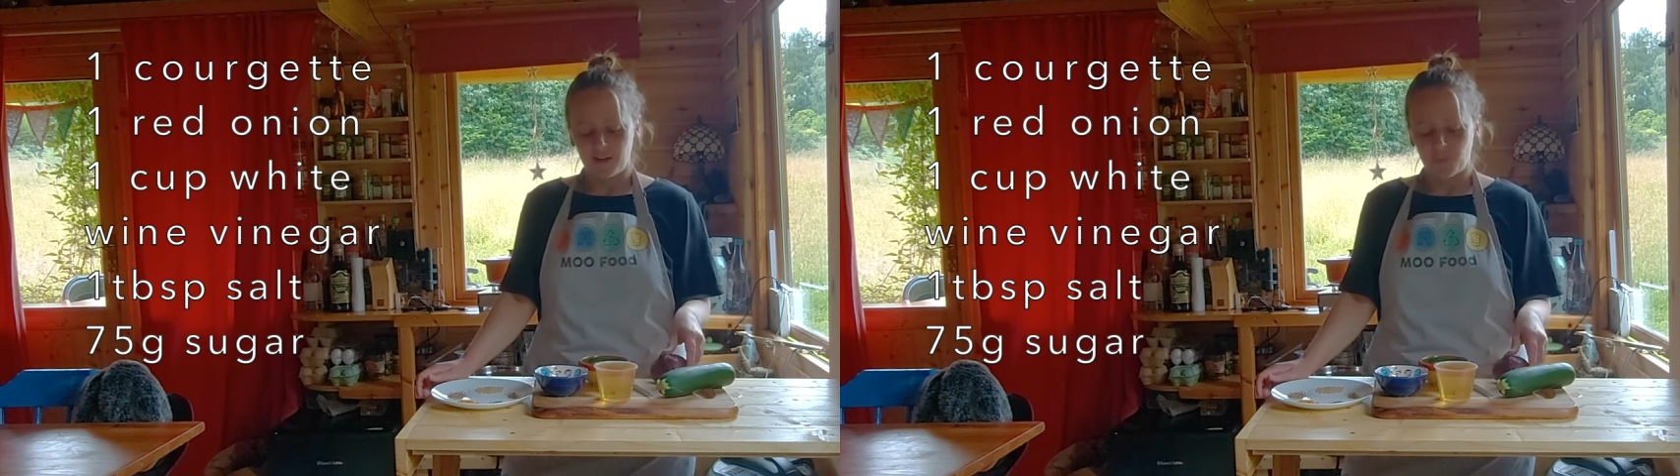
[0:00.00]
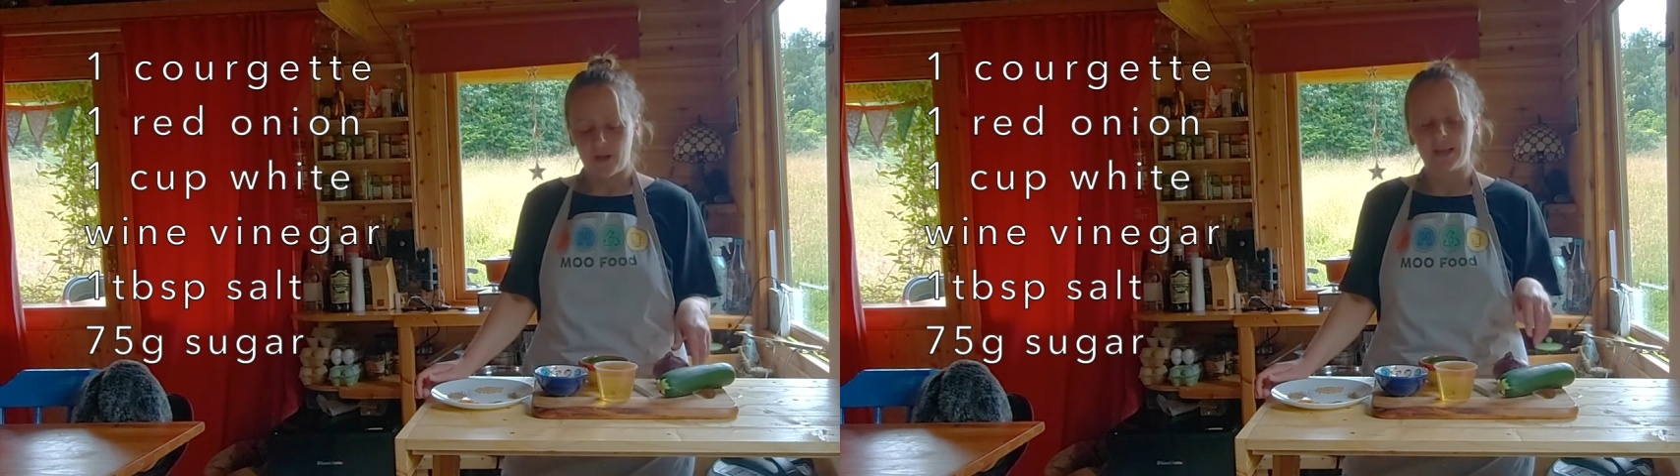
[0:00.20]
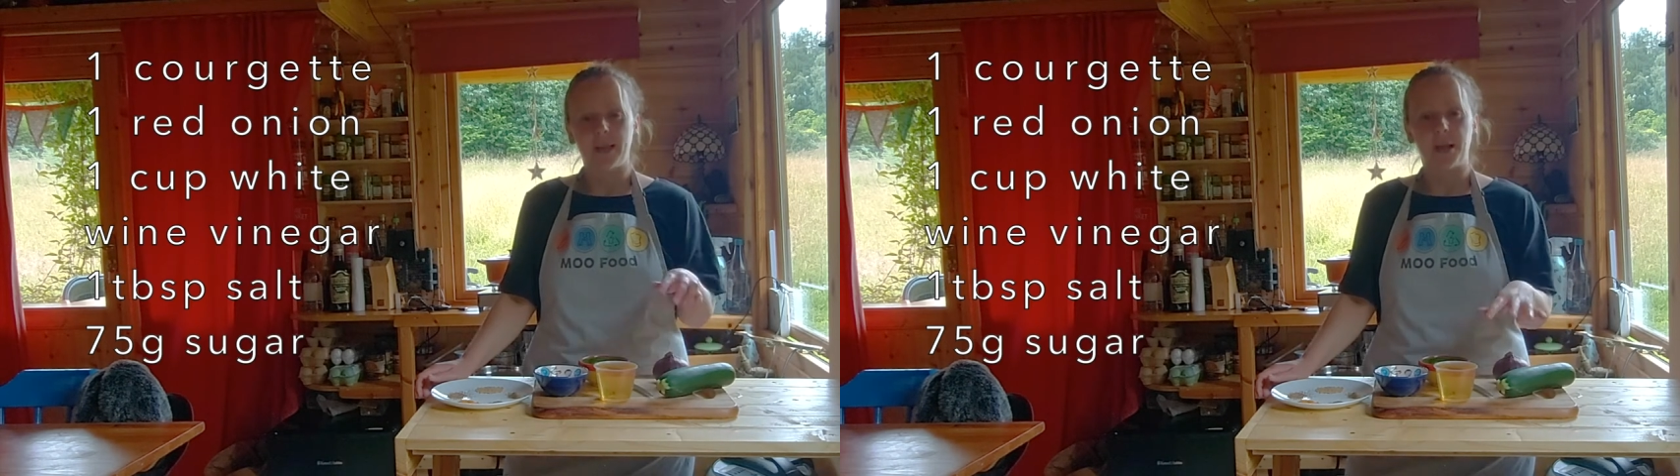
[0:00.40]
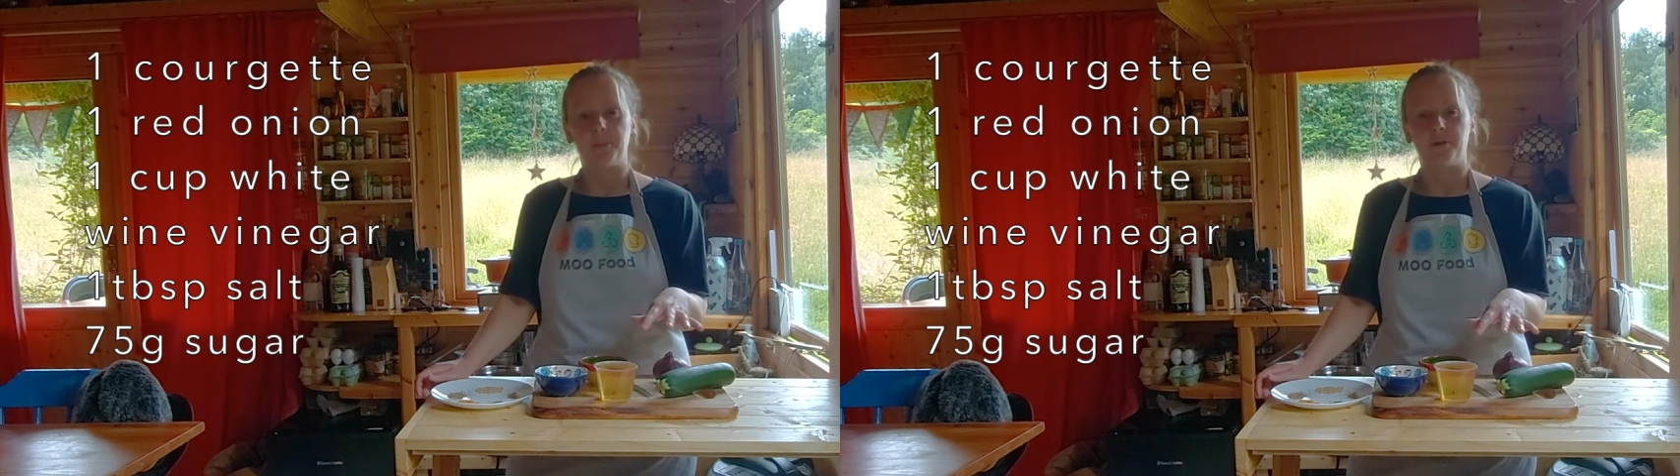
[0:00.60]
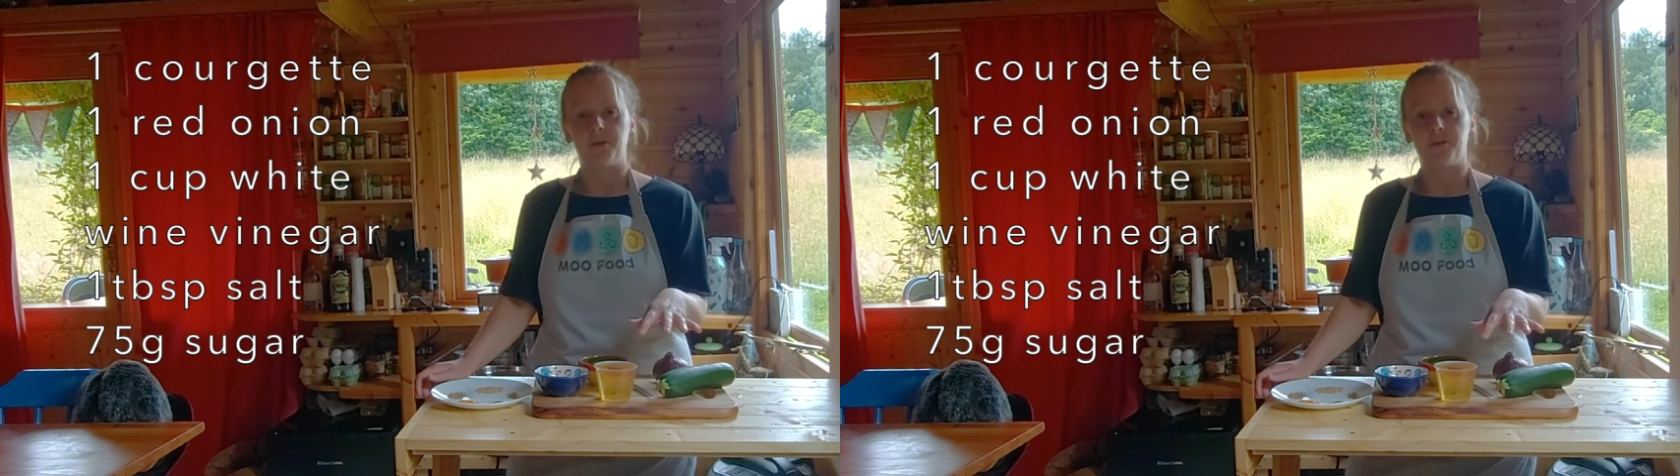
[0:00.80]
one
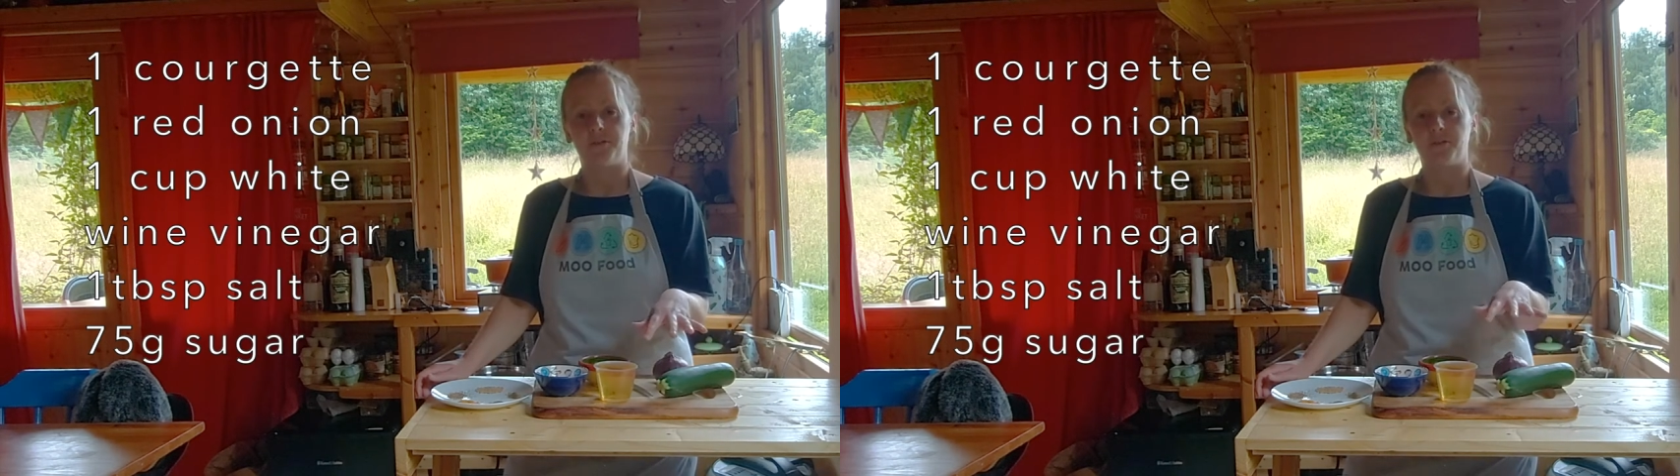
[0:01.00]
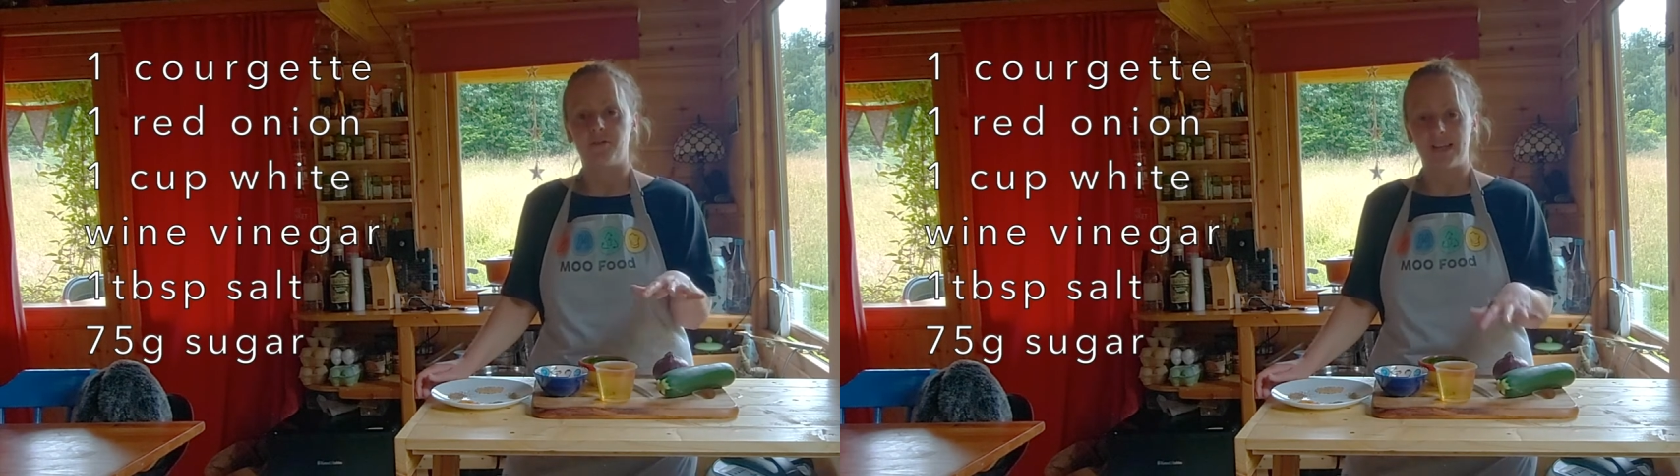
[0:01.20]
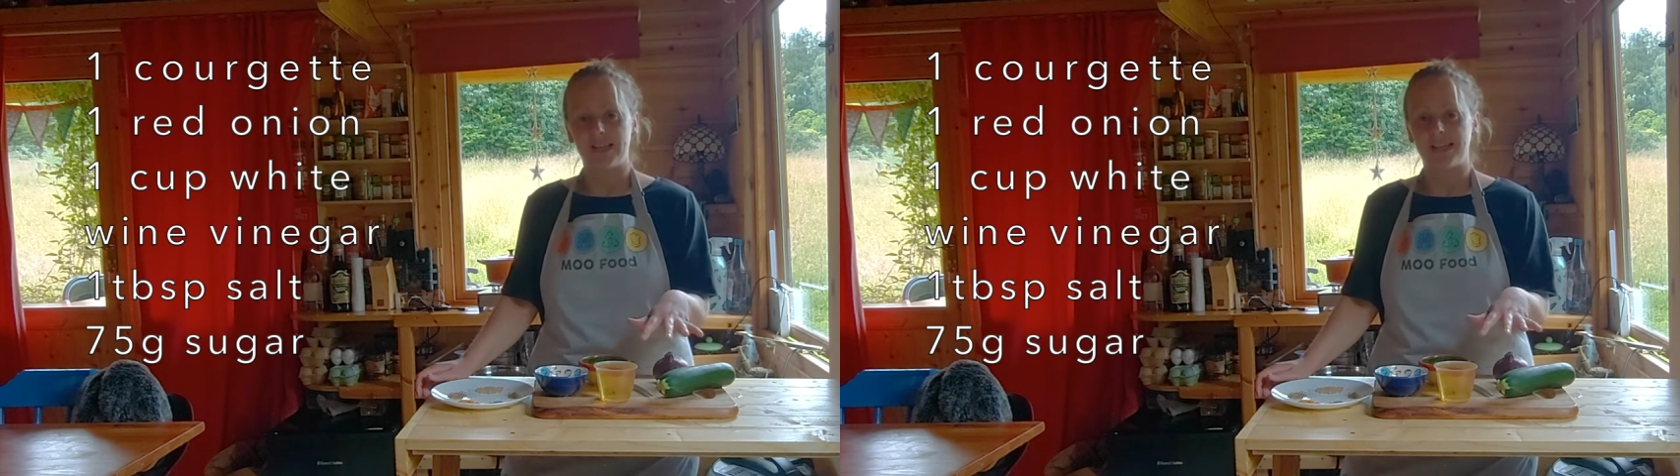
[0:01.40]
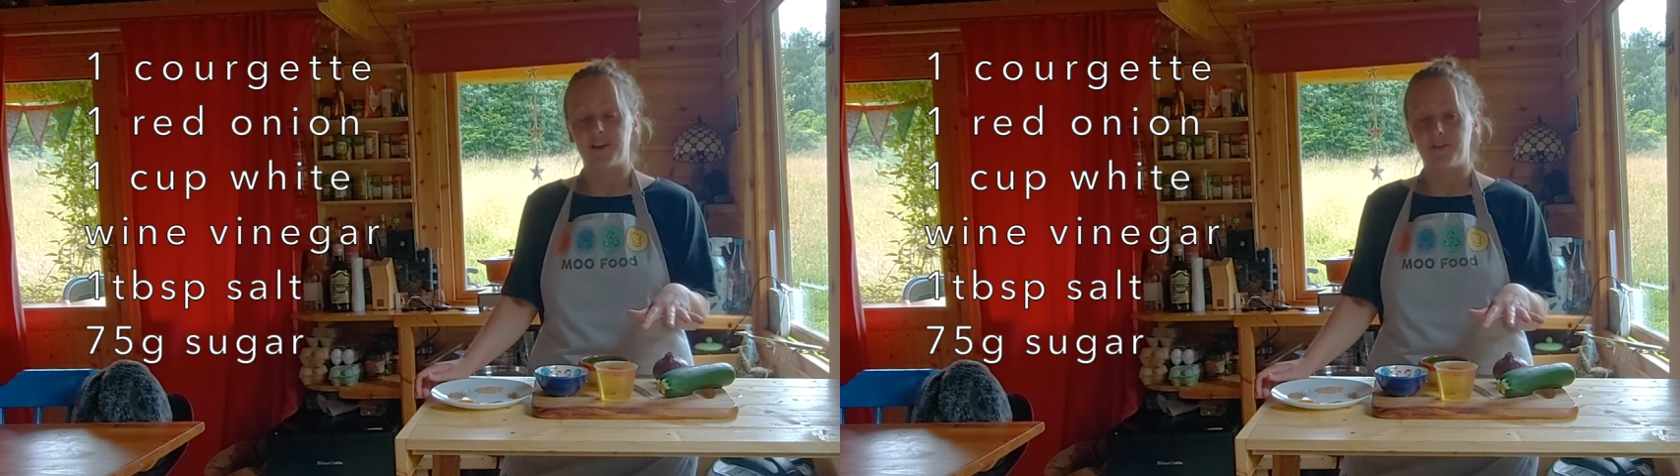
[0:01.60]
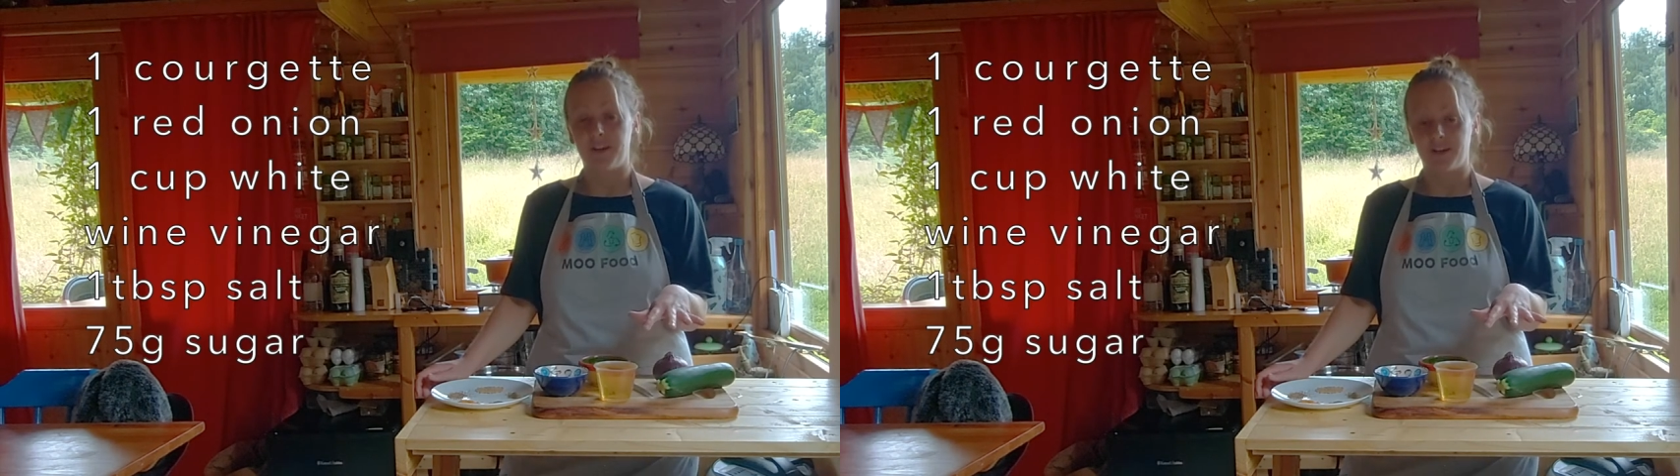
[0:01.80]
cup of red
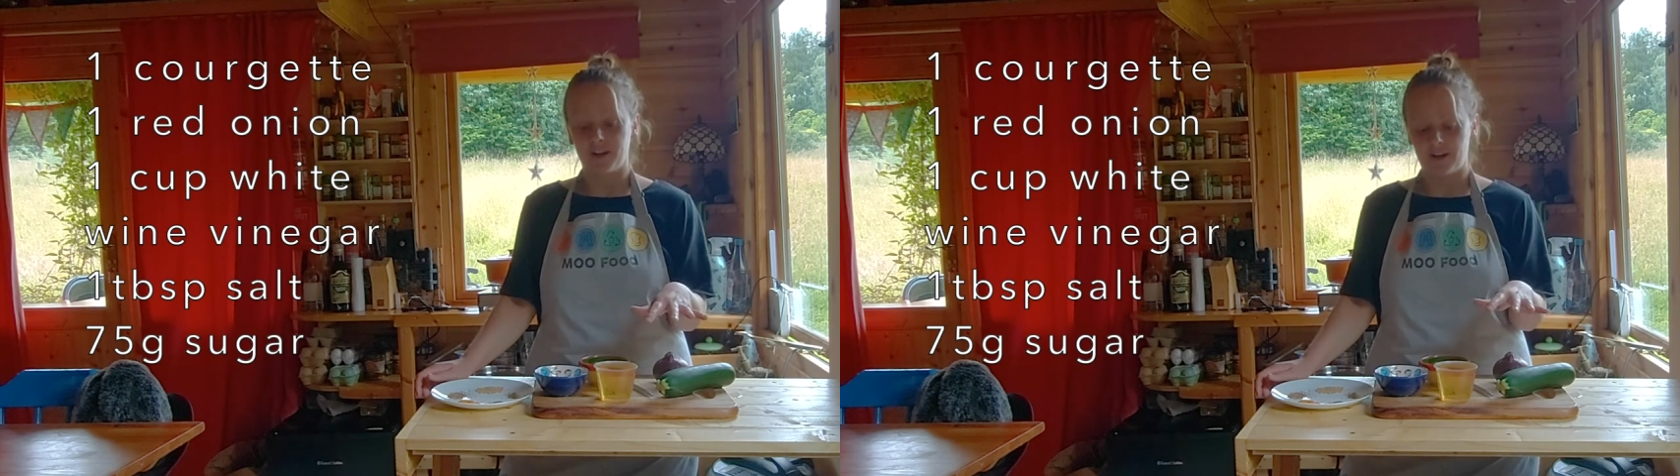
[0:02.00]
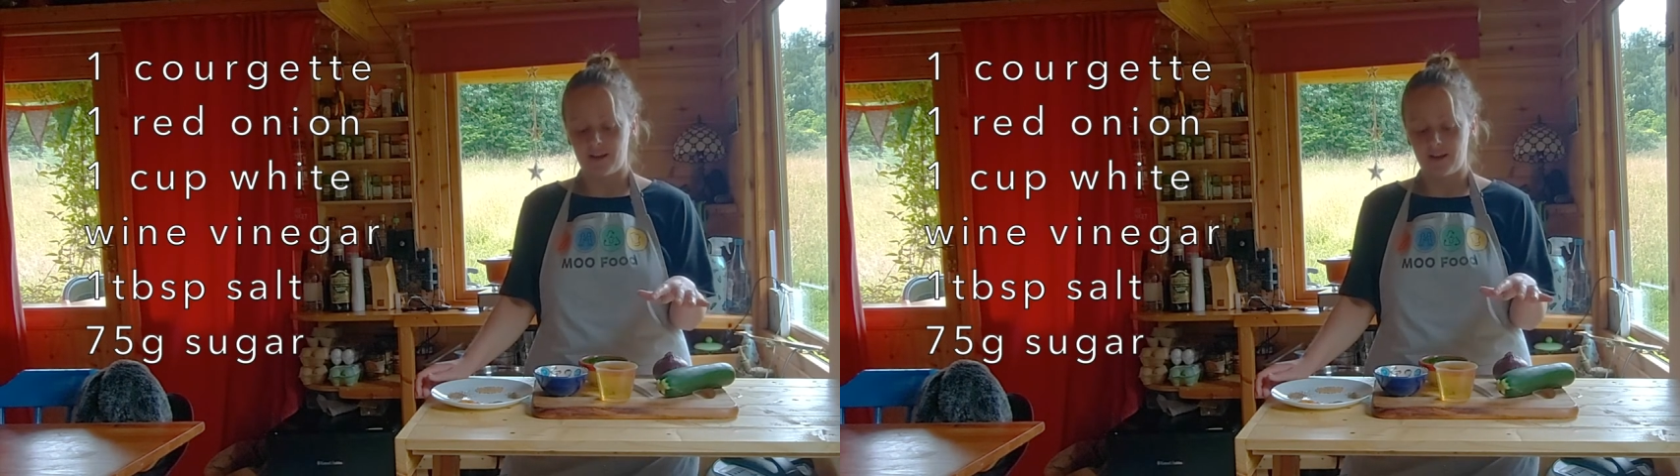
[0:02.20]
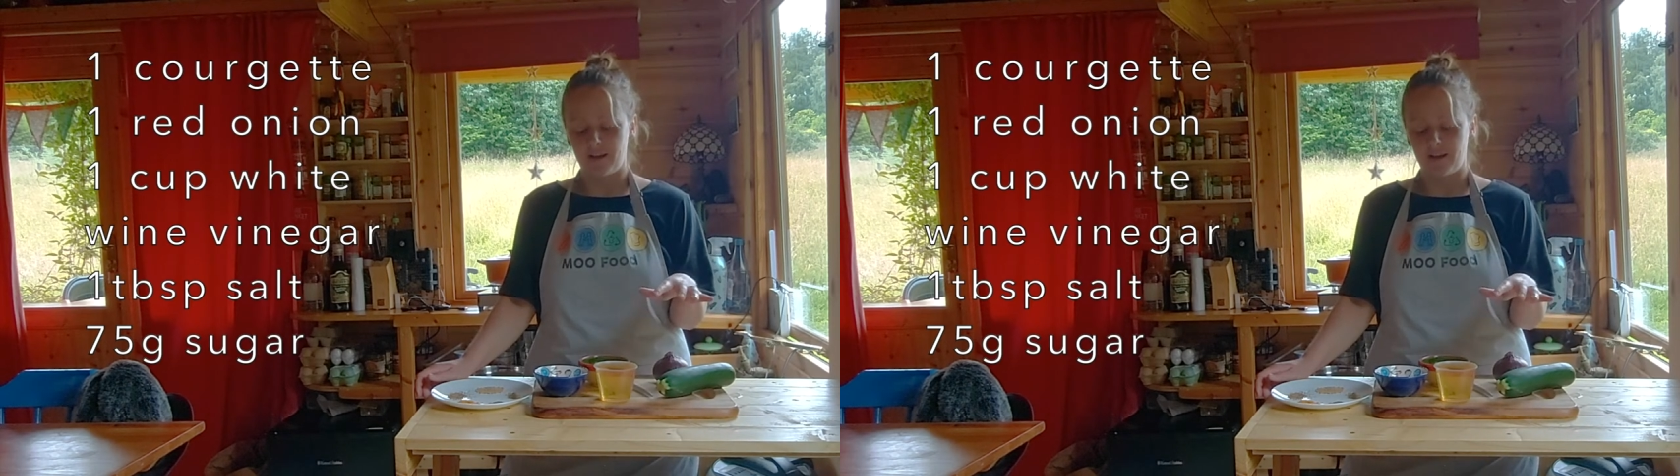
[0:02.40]
cider vinegar,